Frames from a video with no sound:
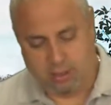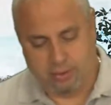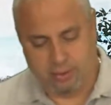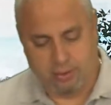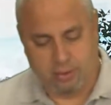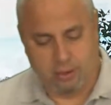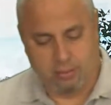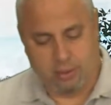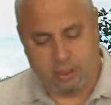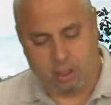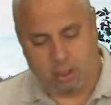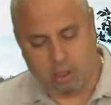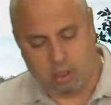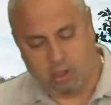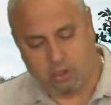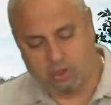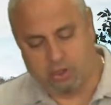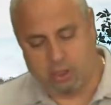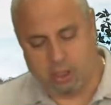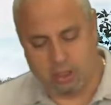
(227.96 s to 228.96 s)
There'll be
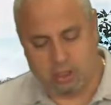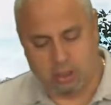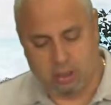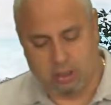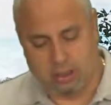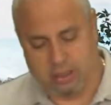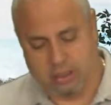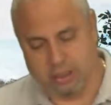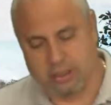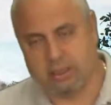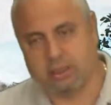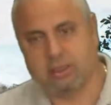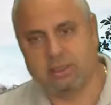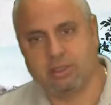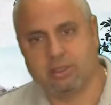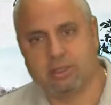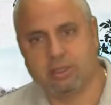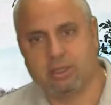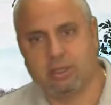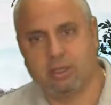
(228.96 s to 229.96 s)
horizontal
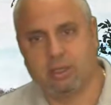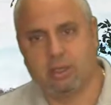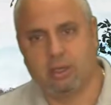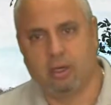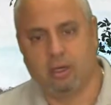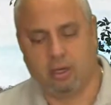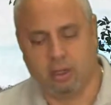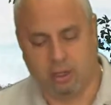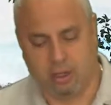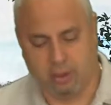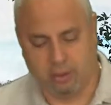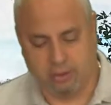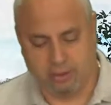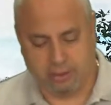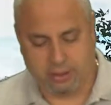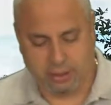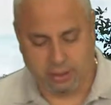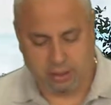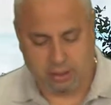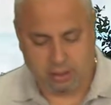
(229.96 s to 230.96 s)
lines on
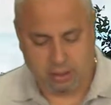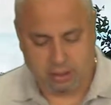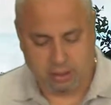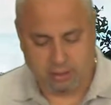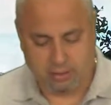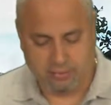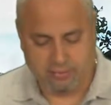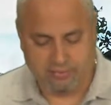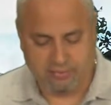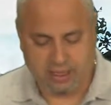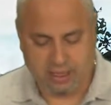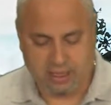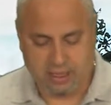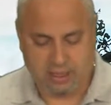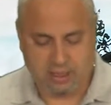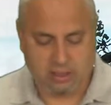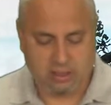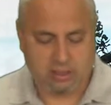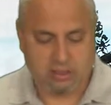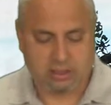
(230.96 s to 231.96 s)
the
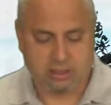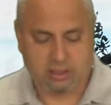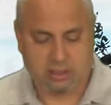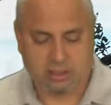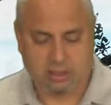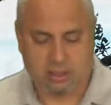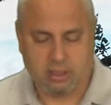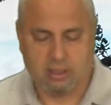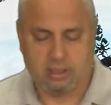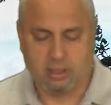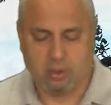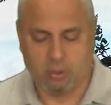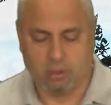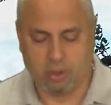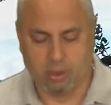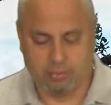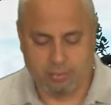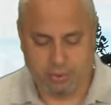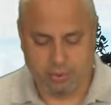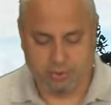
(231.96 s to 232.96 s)
veins. You
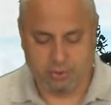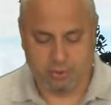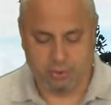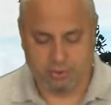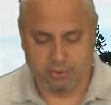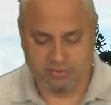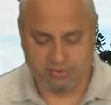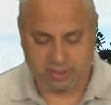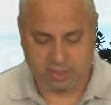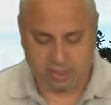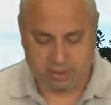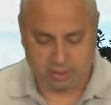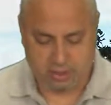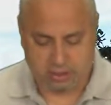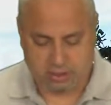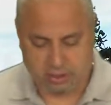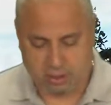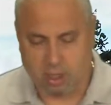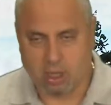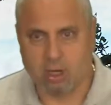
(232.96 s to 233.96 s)
want to put those
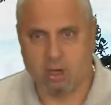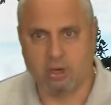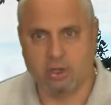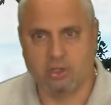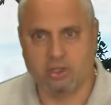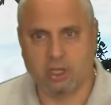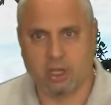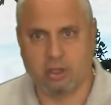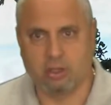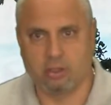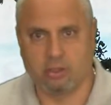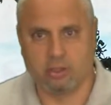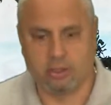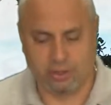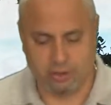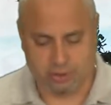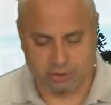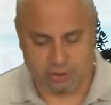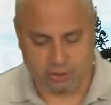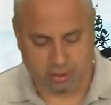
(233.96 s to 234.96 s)
veins horizontal to
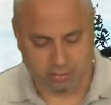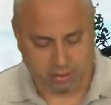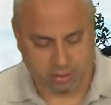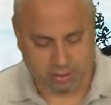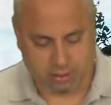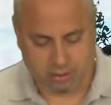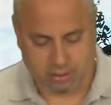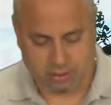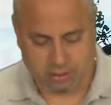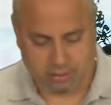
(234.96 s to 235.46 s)
your stomach.